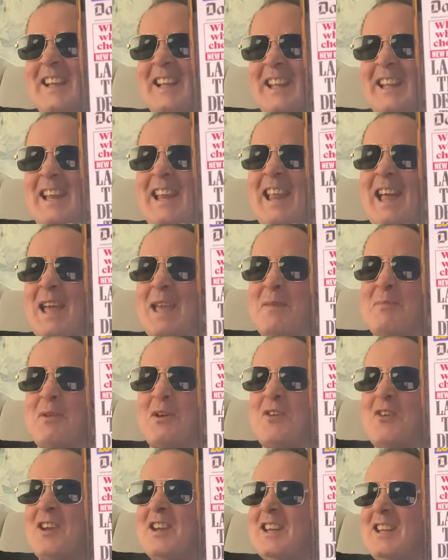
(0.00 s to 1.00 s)

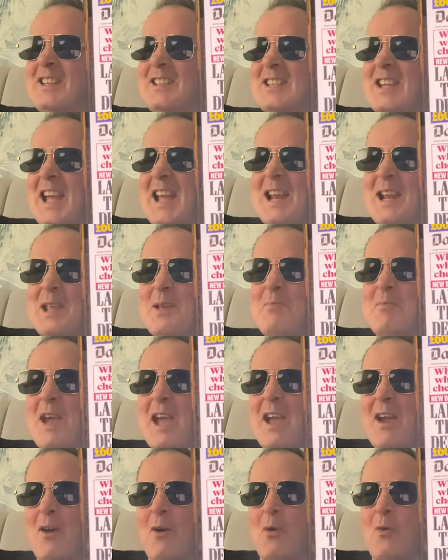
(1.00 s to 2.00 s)
Labour and the Daily
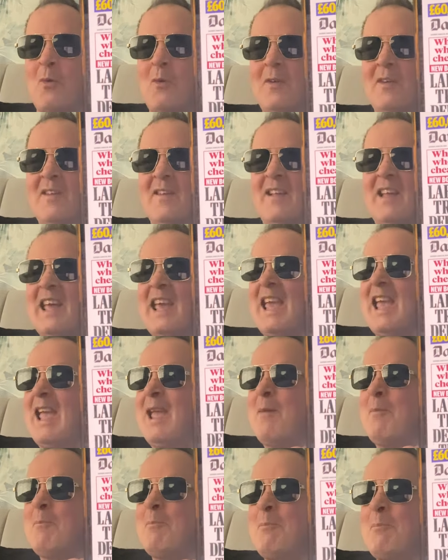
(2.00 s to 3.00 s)
Mail
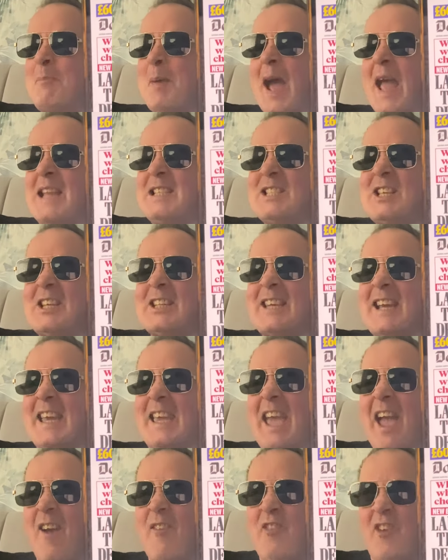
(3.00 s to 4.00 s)
in bed
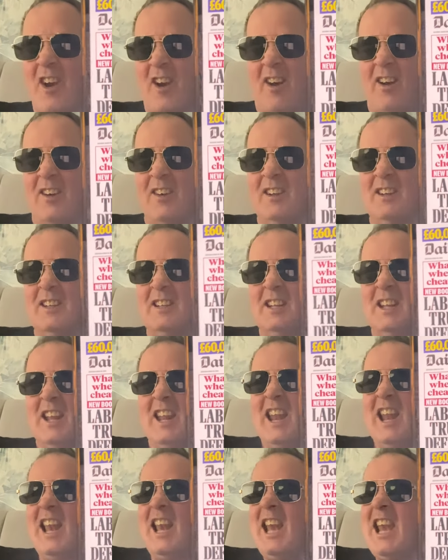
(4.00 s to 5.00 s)
together,
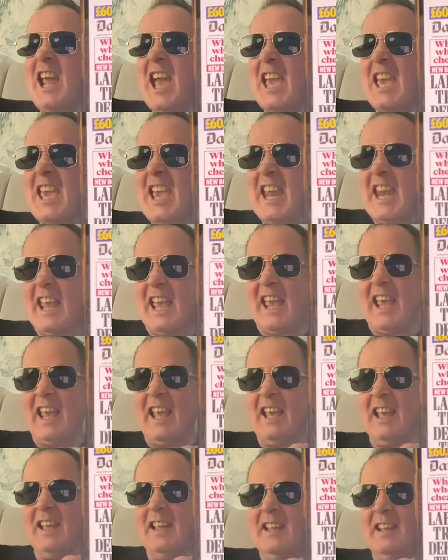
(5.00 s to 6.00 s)
licking
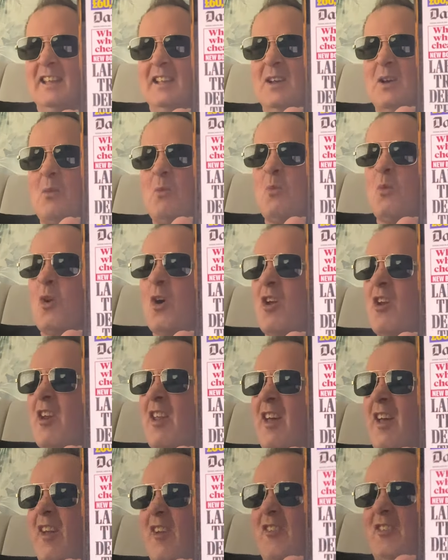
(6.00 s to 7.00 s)
it. What
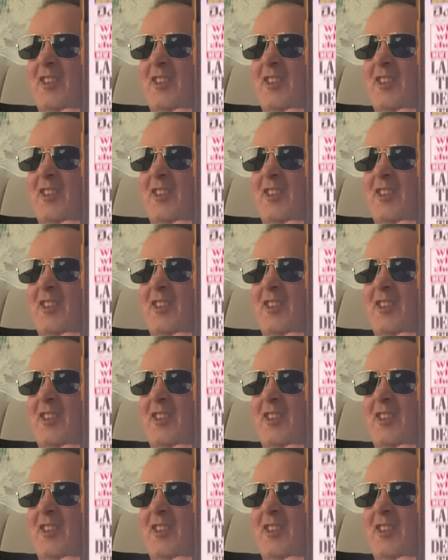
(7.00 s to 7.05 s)
the...